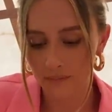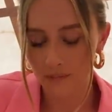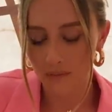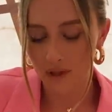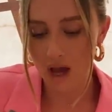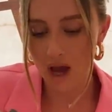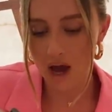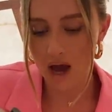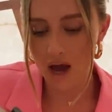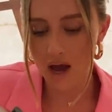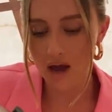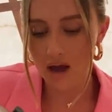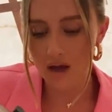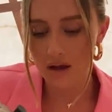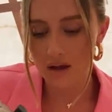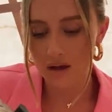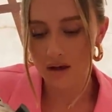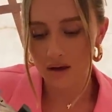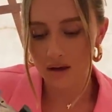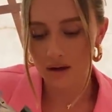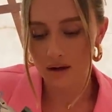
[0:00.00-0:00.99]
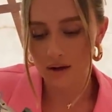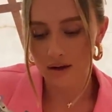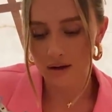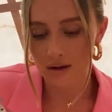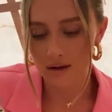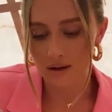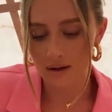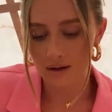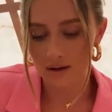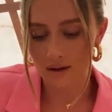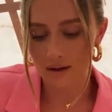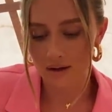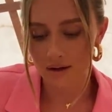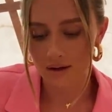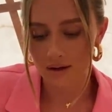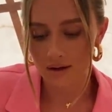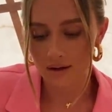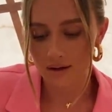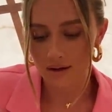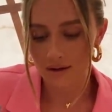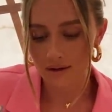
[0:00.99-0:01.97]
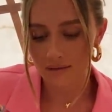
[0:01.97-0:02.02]
Yeah.
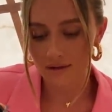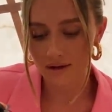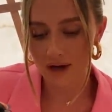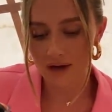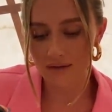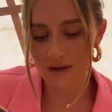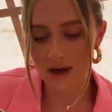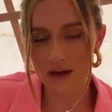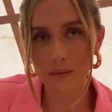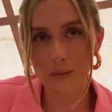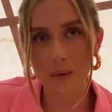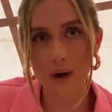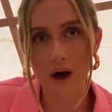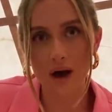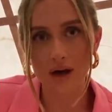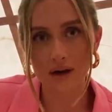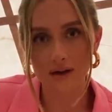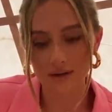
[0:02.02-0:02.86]
You never had one?